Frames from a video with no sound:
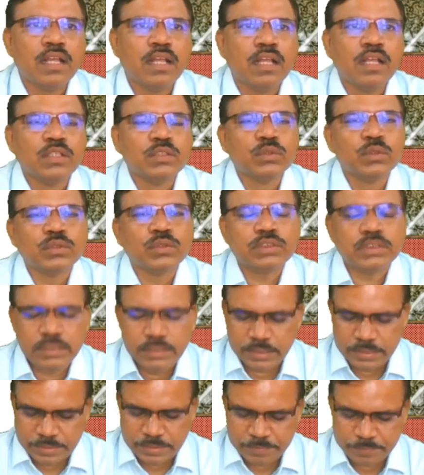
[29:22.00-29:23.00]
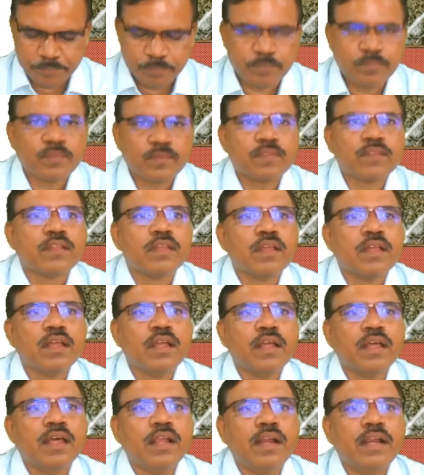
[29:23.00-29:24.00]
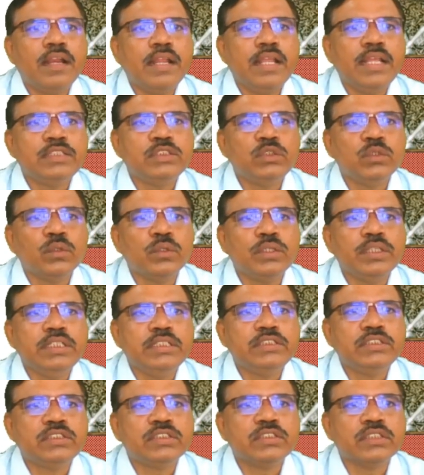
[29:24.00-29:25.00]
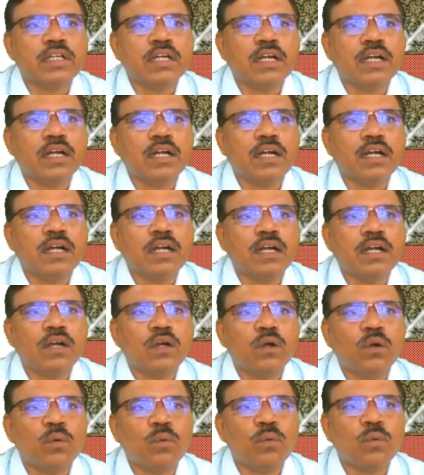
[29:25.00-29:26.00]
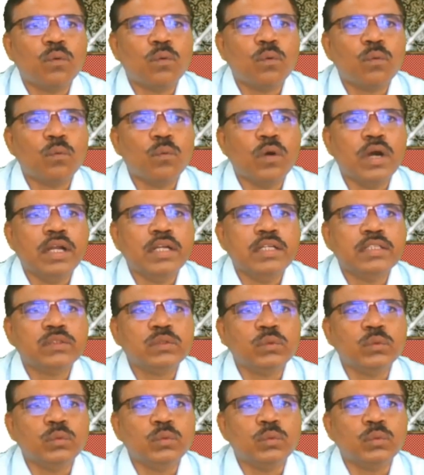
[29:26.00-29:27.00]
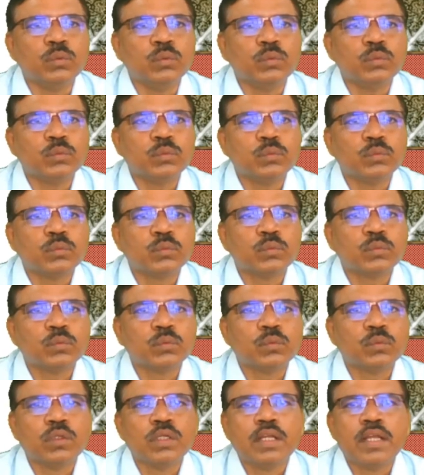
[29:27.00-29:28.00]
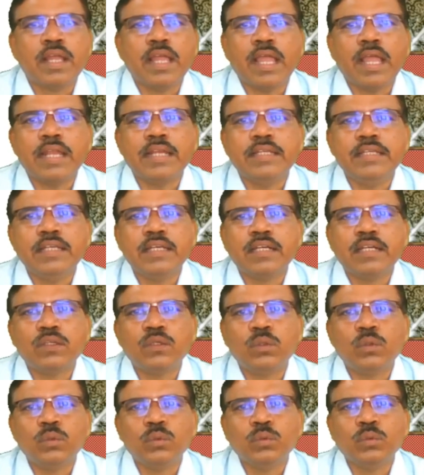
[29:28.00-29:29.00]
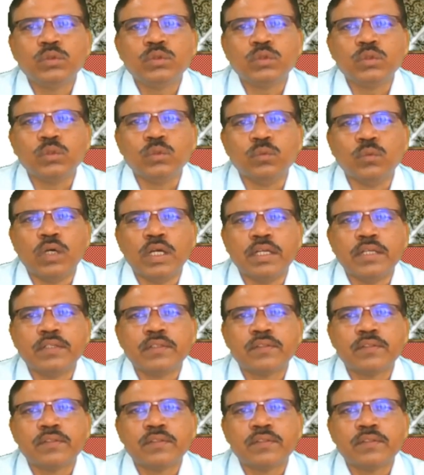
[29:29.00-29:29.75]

So see here, ratio is 1 to 2 and here 2 to 1.